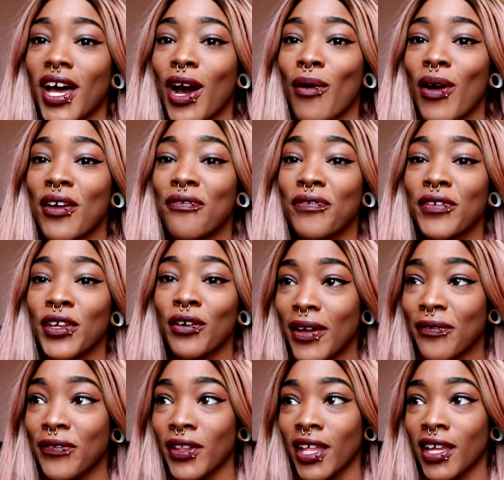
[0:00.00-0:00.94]
how I feel,
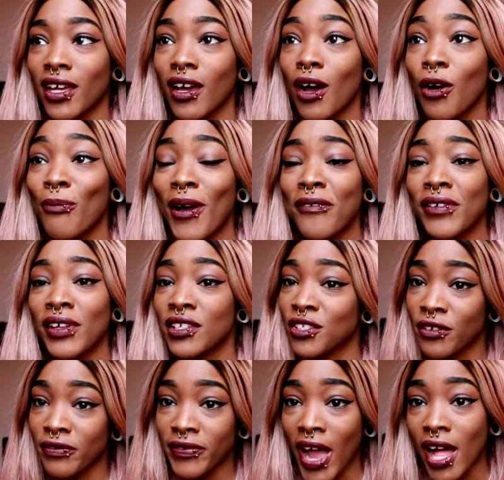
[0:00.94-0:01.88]
I feel like, oh, my
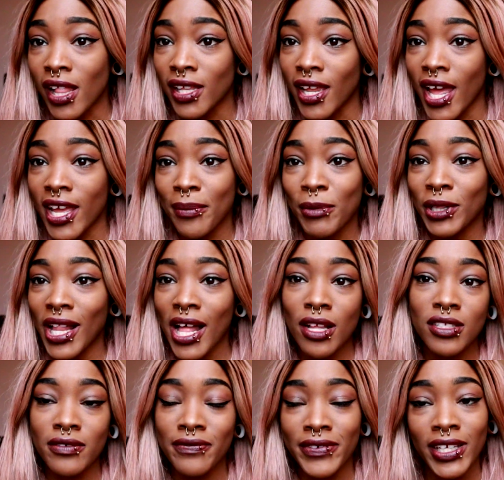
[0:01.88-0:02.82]
feelings are valid. I'm
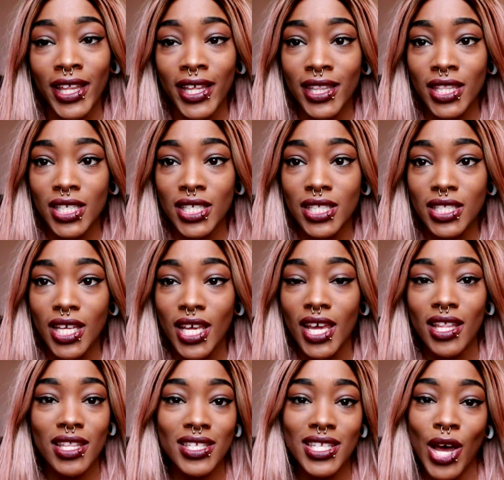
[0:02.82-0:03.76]
allowed to feel like this.
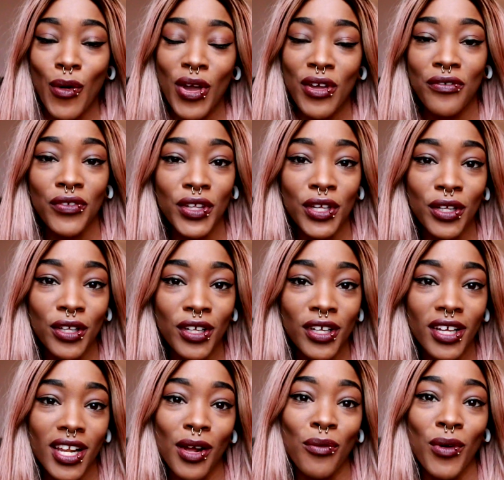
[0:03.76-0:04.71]
This is how I
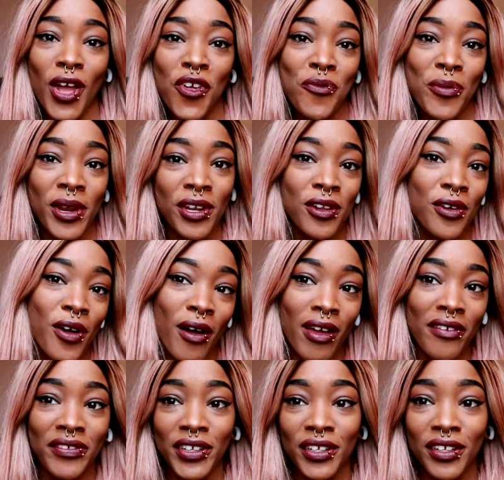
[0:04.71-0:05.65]
feel and I want everybody how
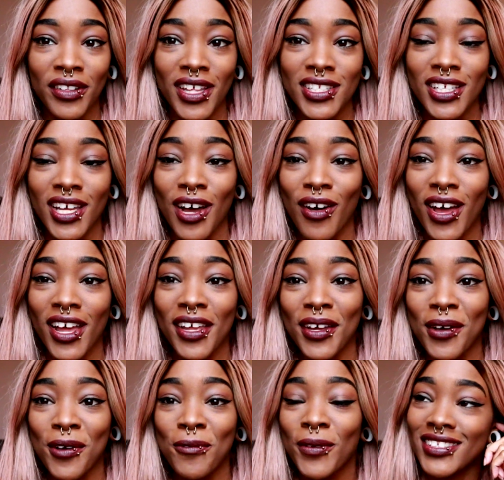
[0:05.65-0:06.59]
I feel. That's how I
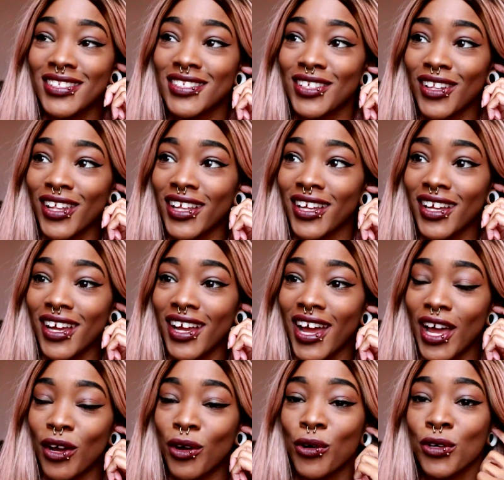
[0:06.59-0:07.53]
am. So I,
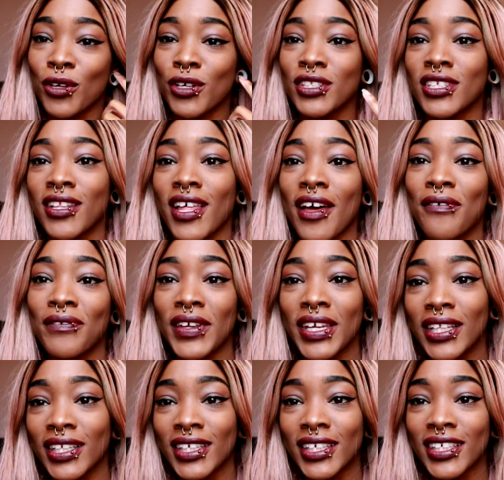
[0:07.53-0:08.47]
I hold on to that
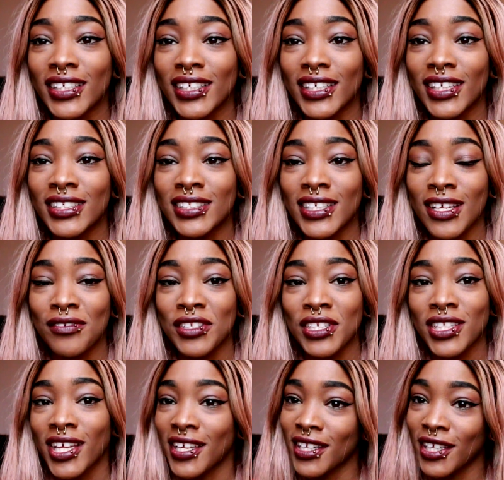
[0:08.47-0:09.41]
feeling instead of
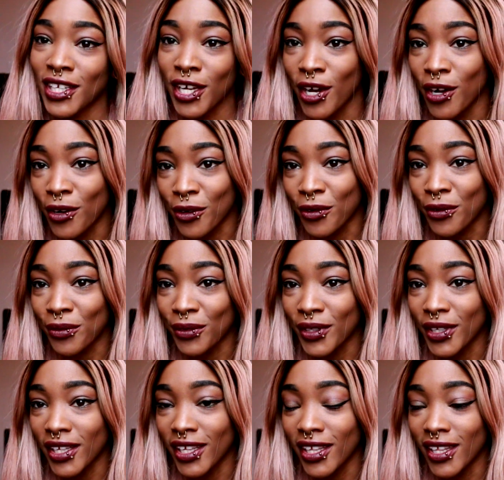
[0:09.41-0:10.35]
just letting it go
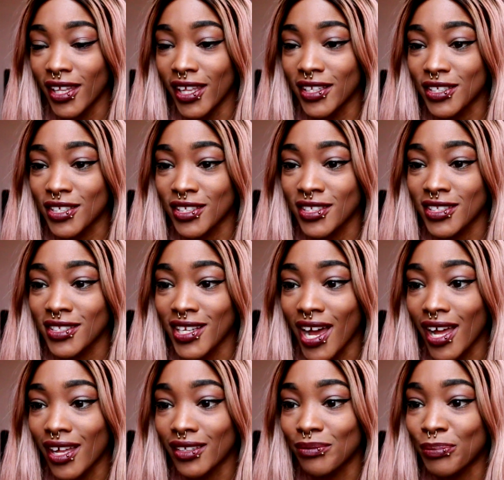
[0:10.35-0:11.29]
and just
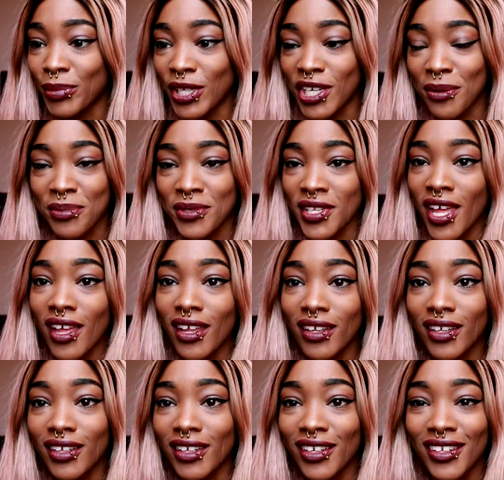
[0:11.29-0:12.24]
not being upset.
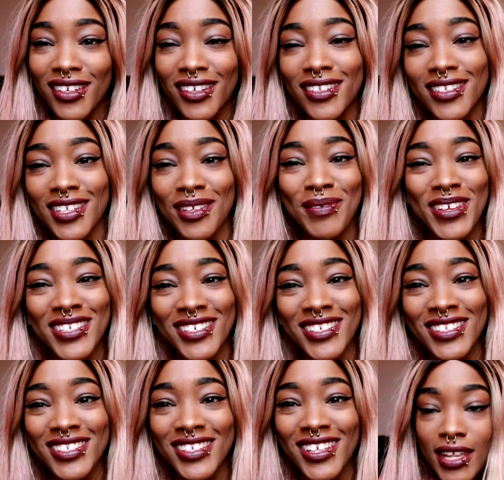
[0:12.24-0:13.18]
Does that make
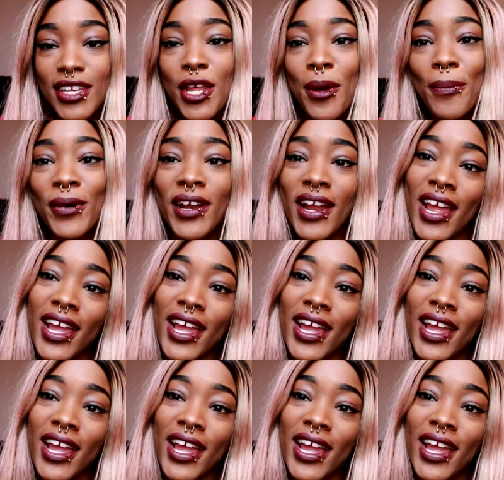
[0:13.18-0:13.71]
sense? Number